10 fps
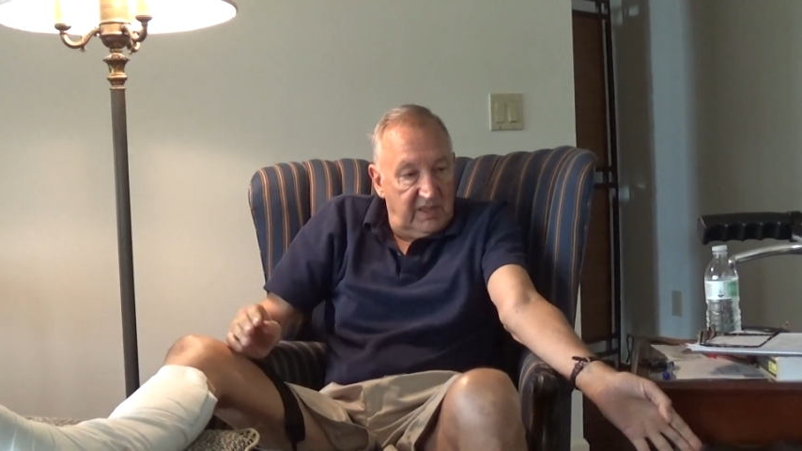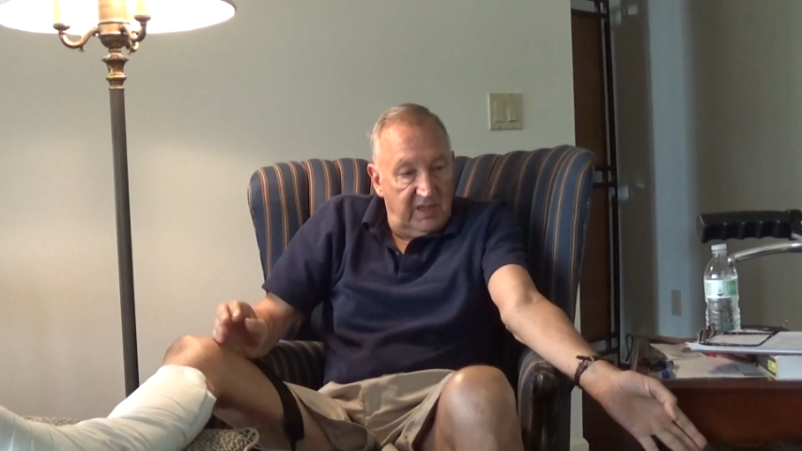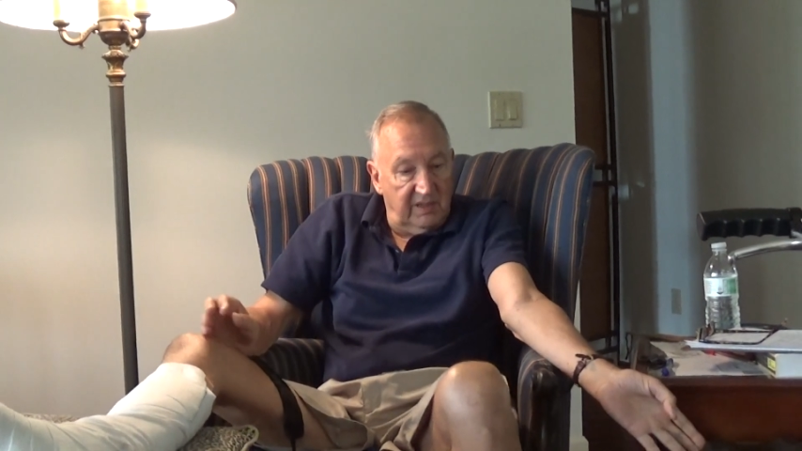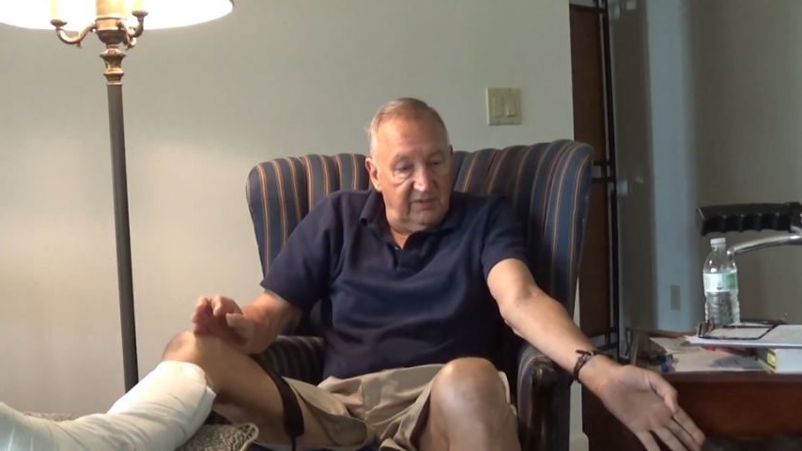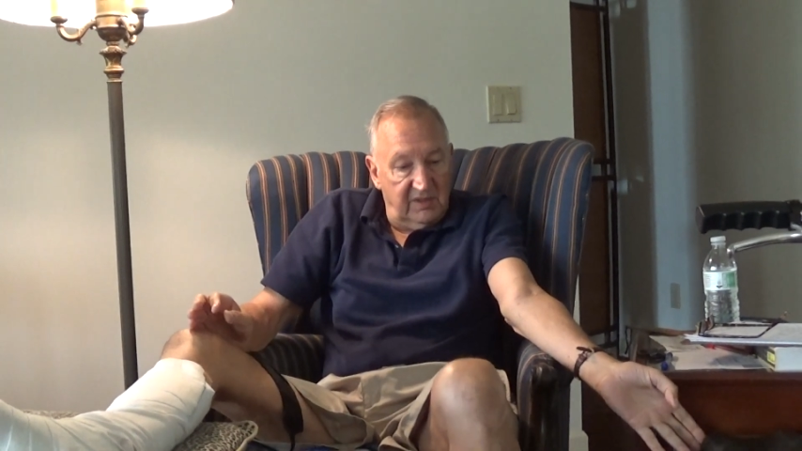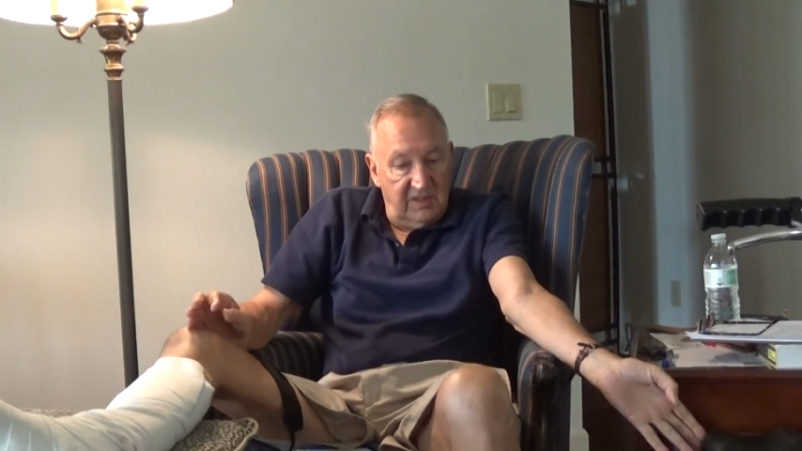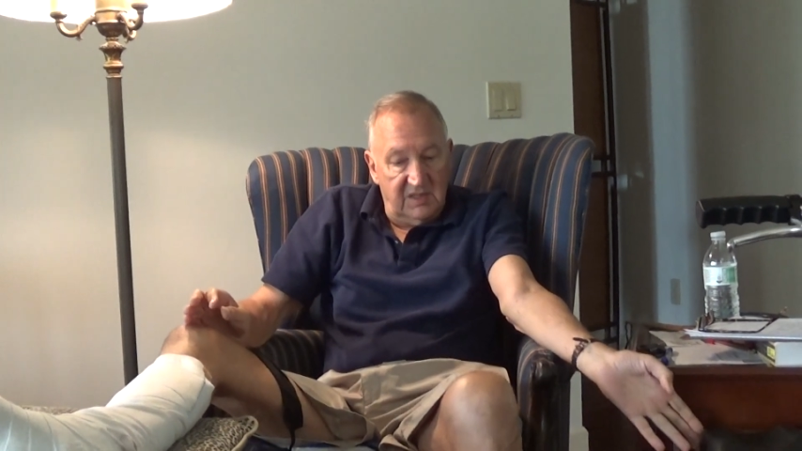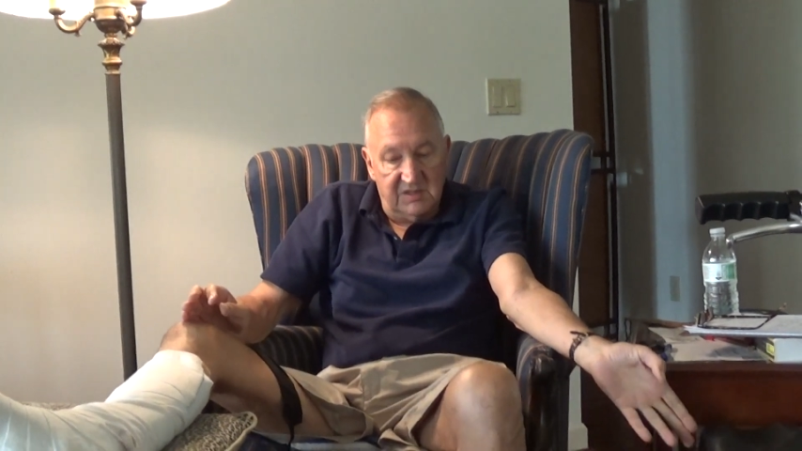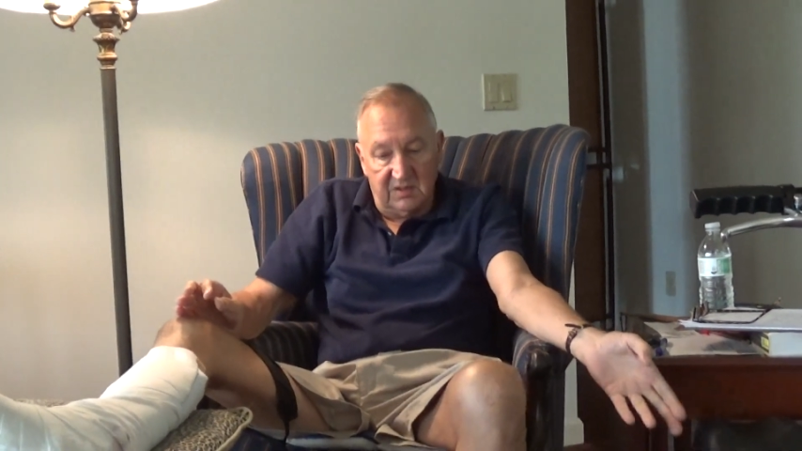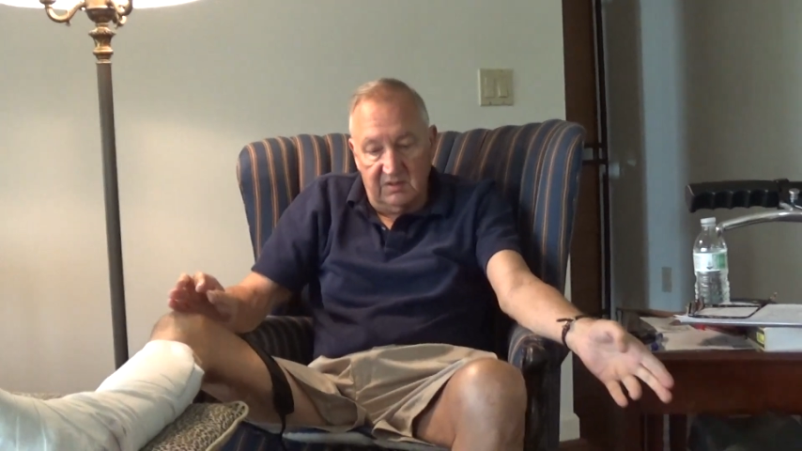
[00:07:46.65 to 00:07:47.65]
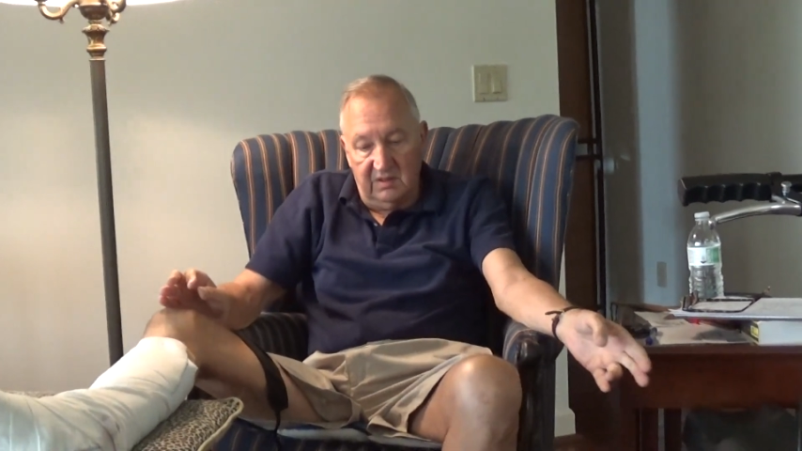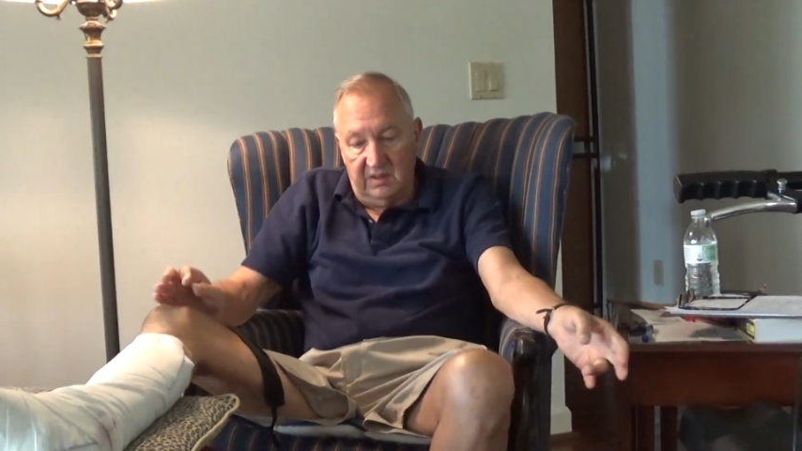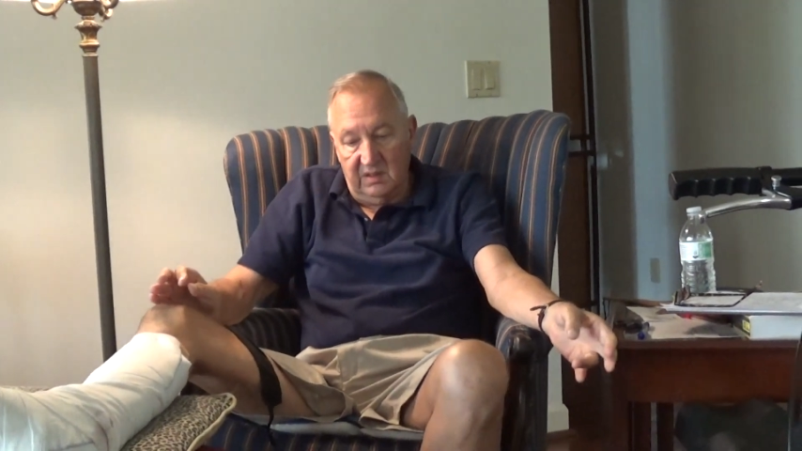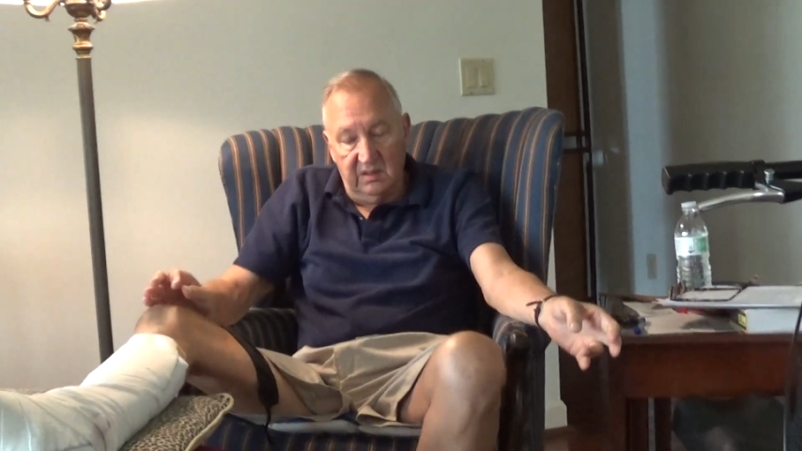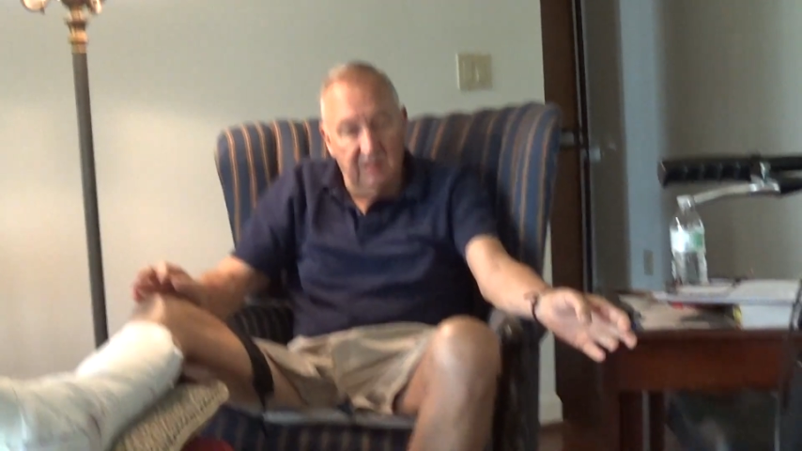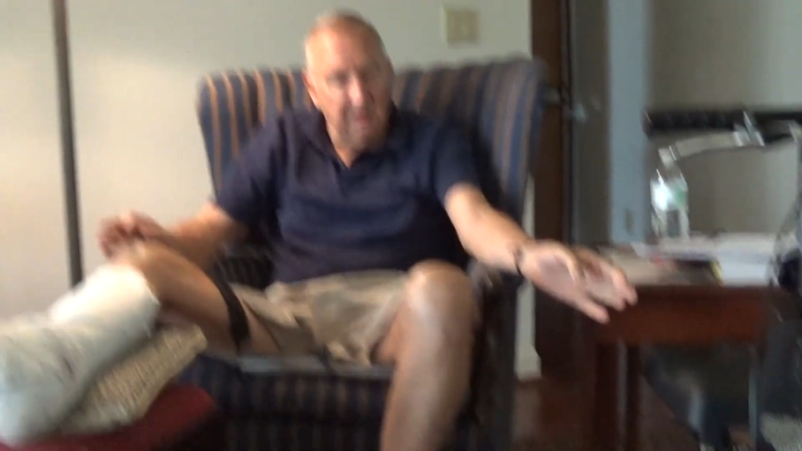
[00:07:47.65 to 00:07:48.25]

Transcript: Now, the knee scooter